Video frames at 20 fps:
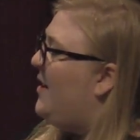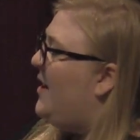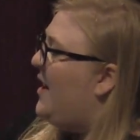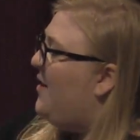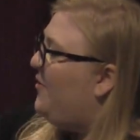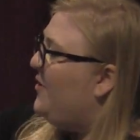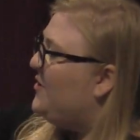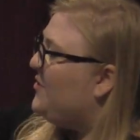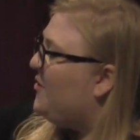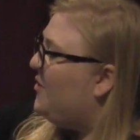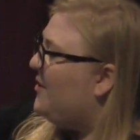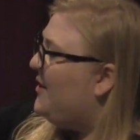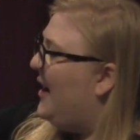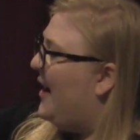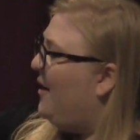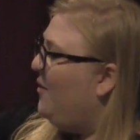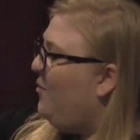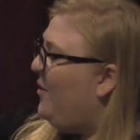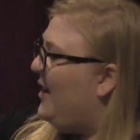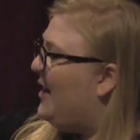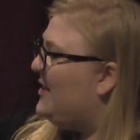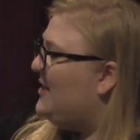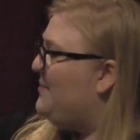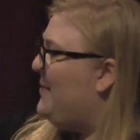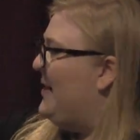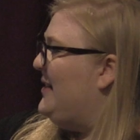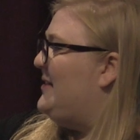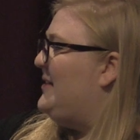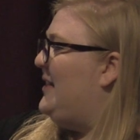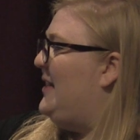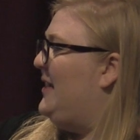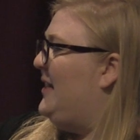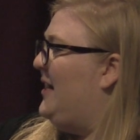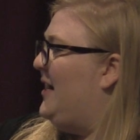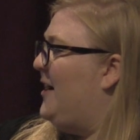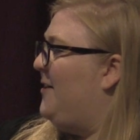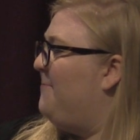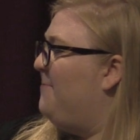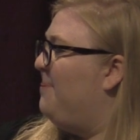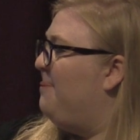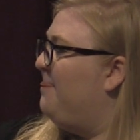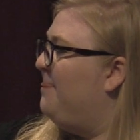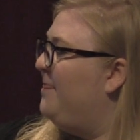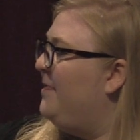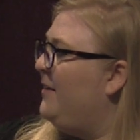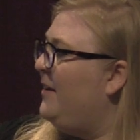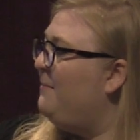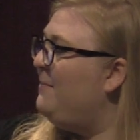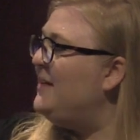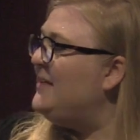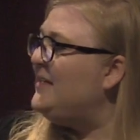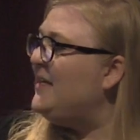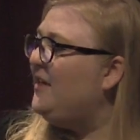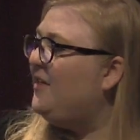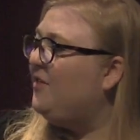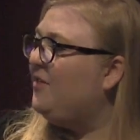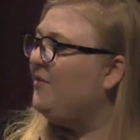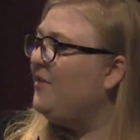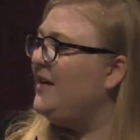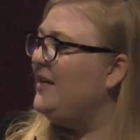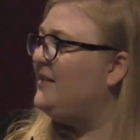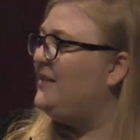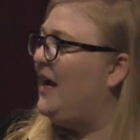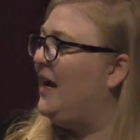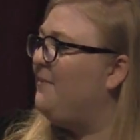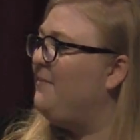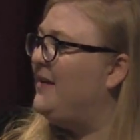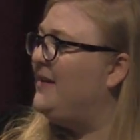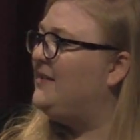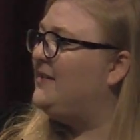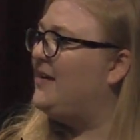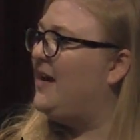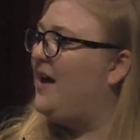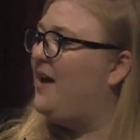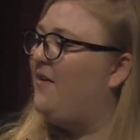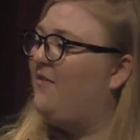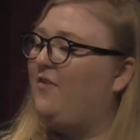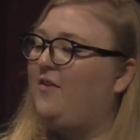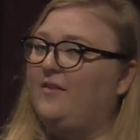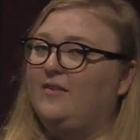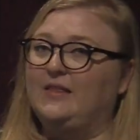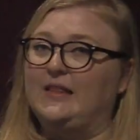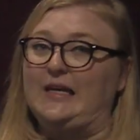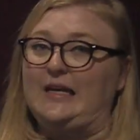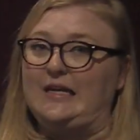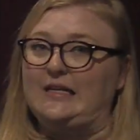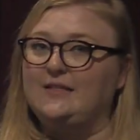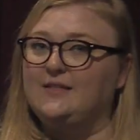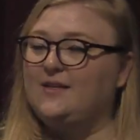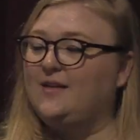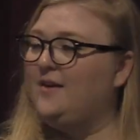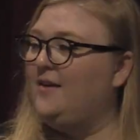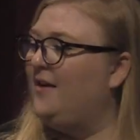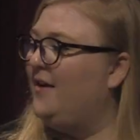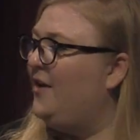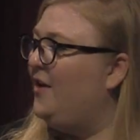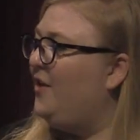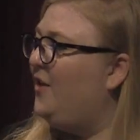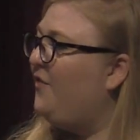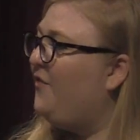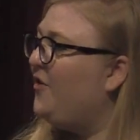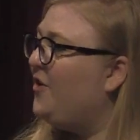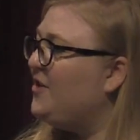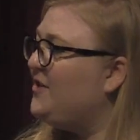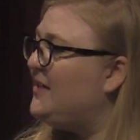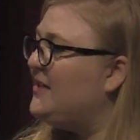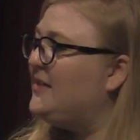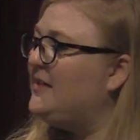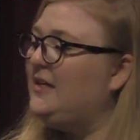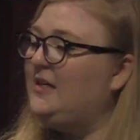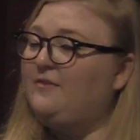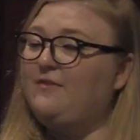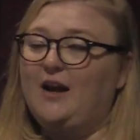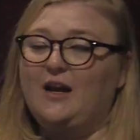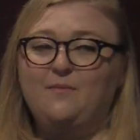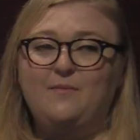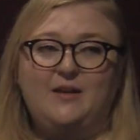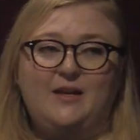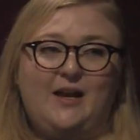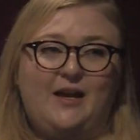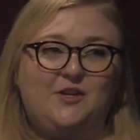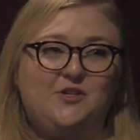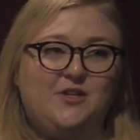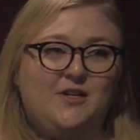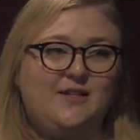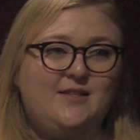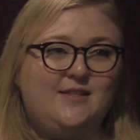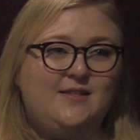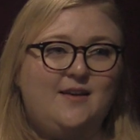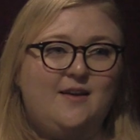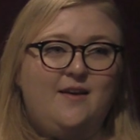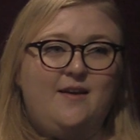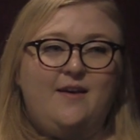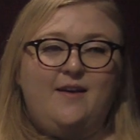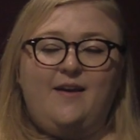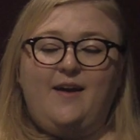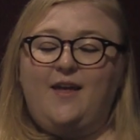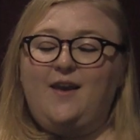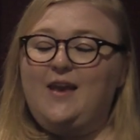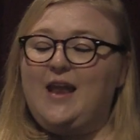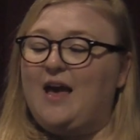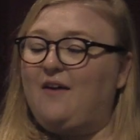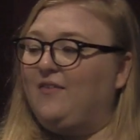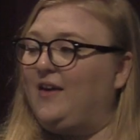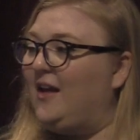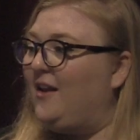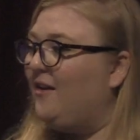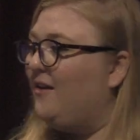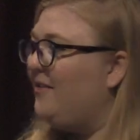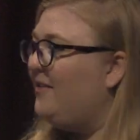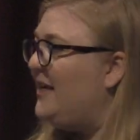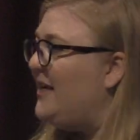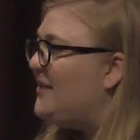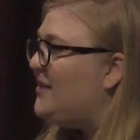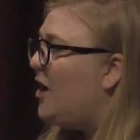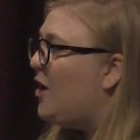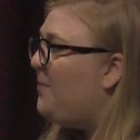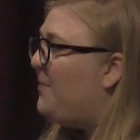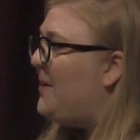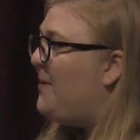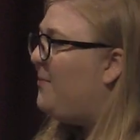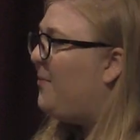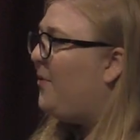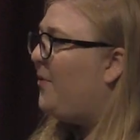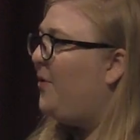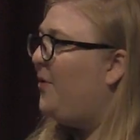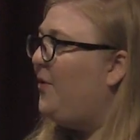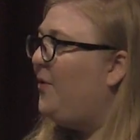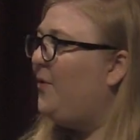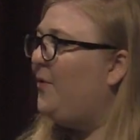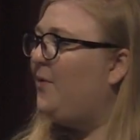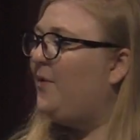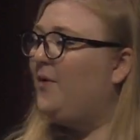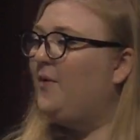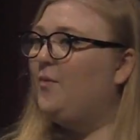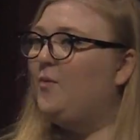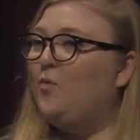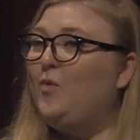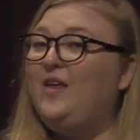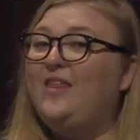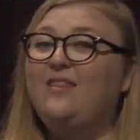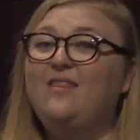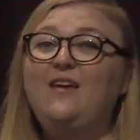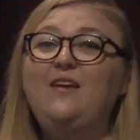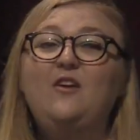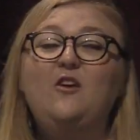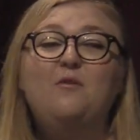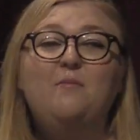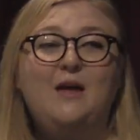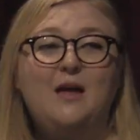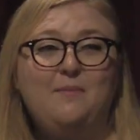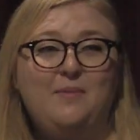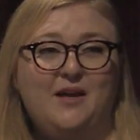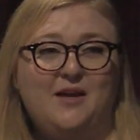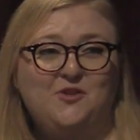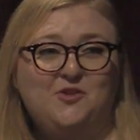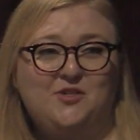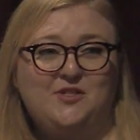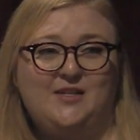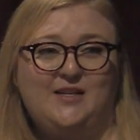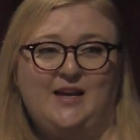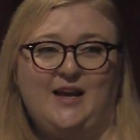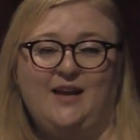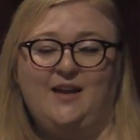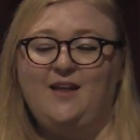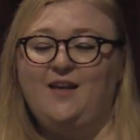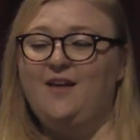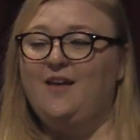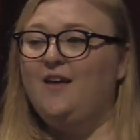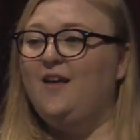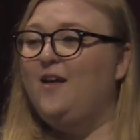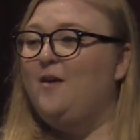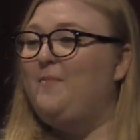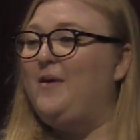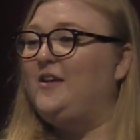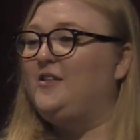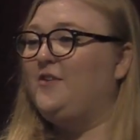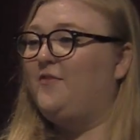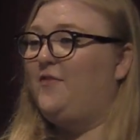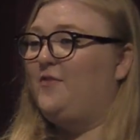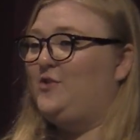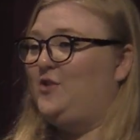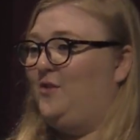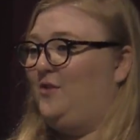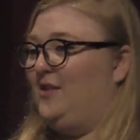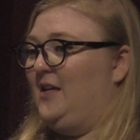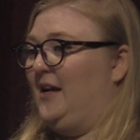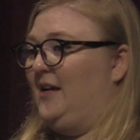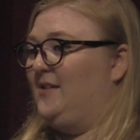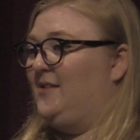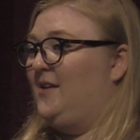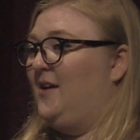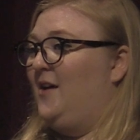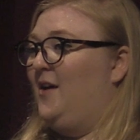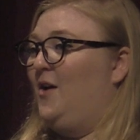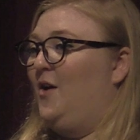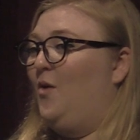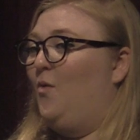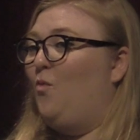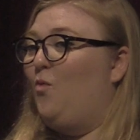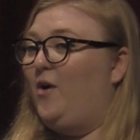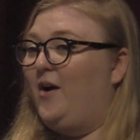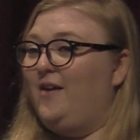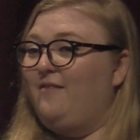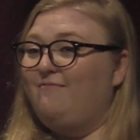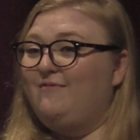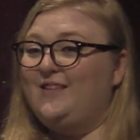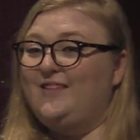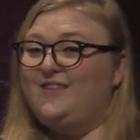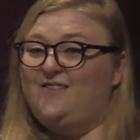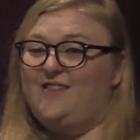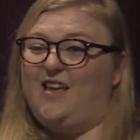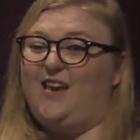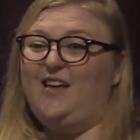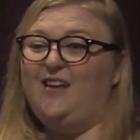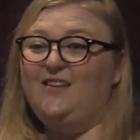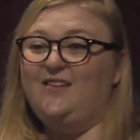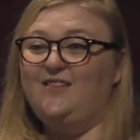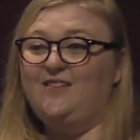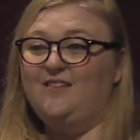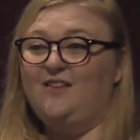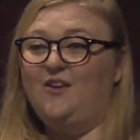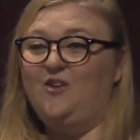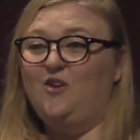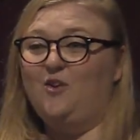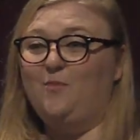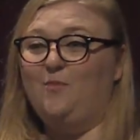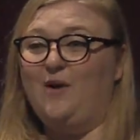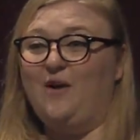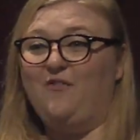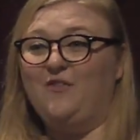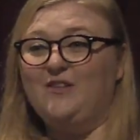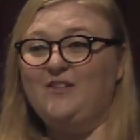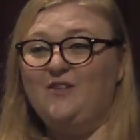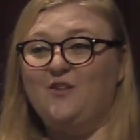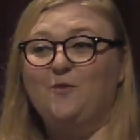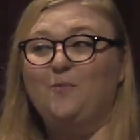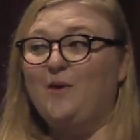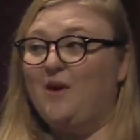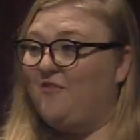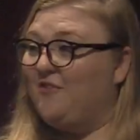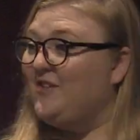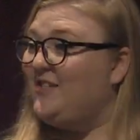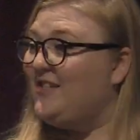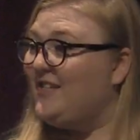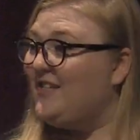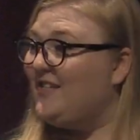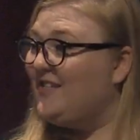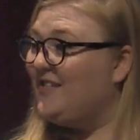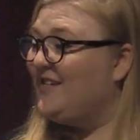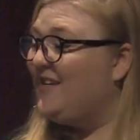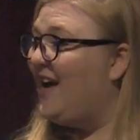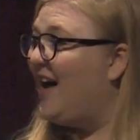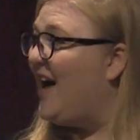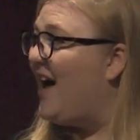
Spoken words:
If we scroll down, what else am I seeing here? I'm going to see 3 segments of leads. The first is lead recommendations. And Navigator, these are people who we think you may be interested in based off of 2 things. One, the settings in your preferences.